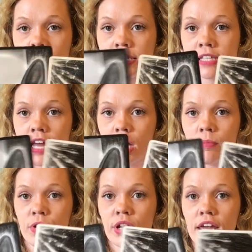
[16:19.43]
It's that
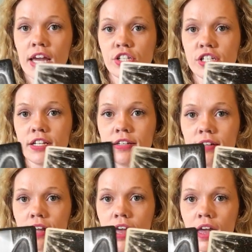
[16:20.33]

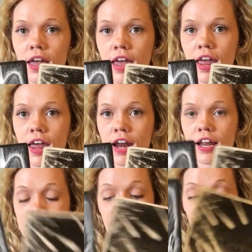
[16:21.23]
communication, and
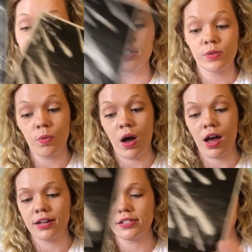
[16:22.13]
it's funny that it's
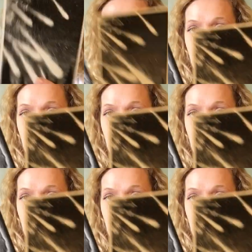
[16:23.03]
wands,